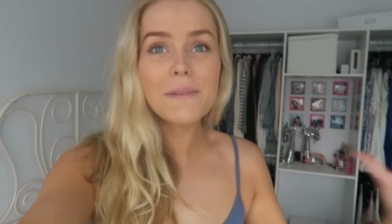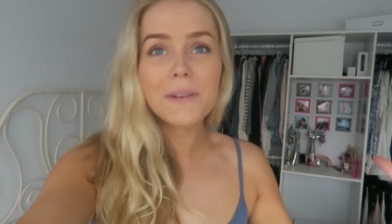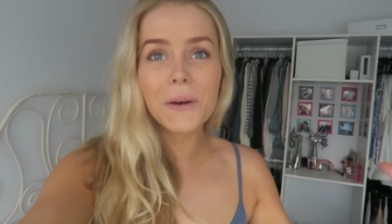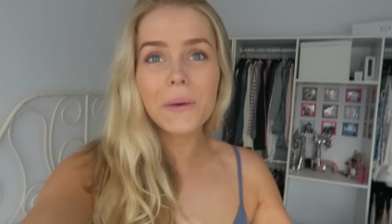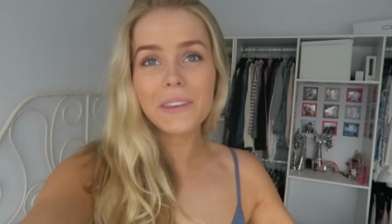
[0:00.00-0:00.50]

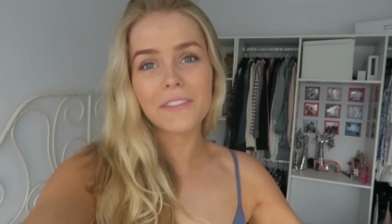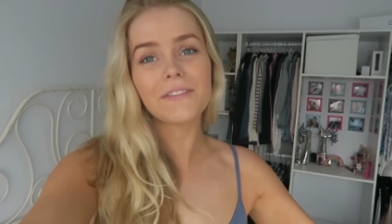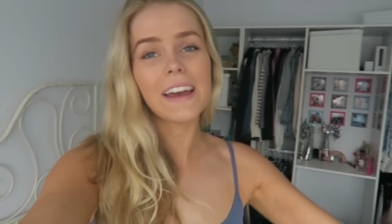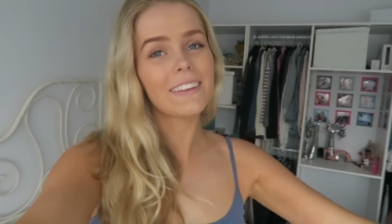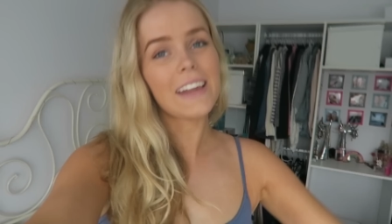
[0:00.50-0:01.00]
Typical, it's the
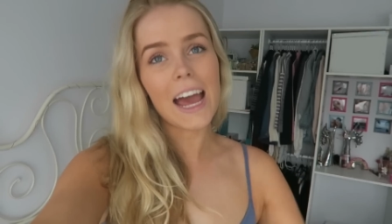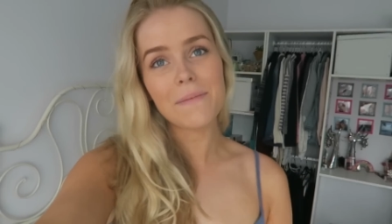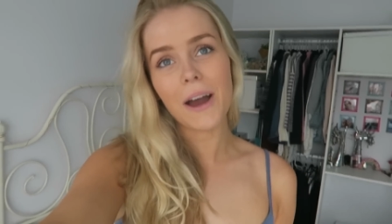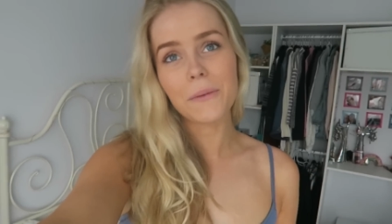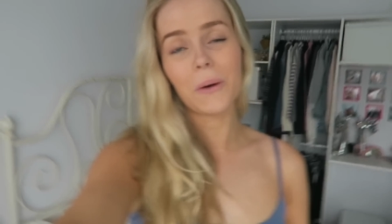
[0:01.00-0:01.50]
first
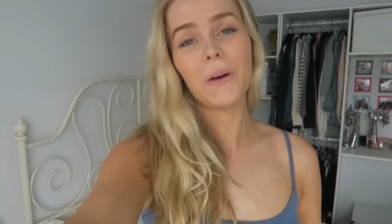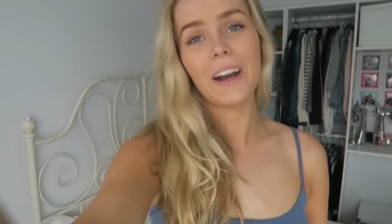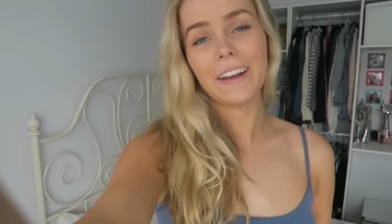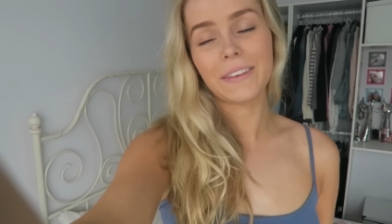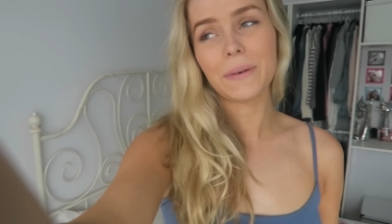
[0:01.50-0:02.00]
time I
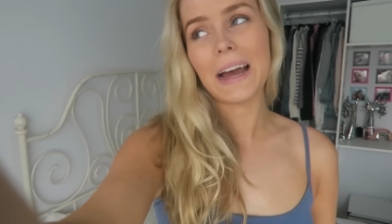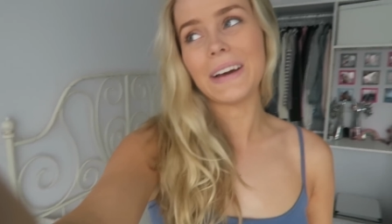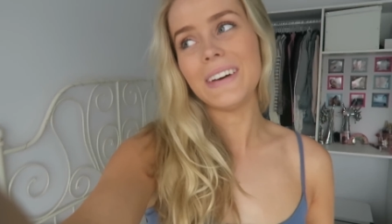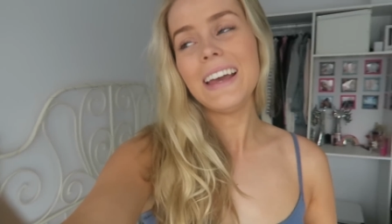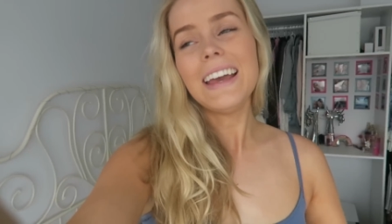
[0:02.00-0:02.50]
wore it as
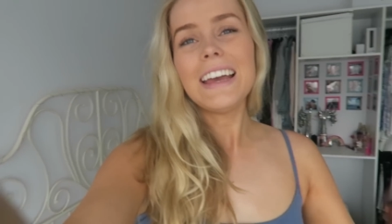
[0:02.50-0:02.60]
well.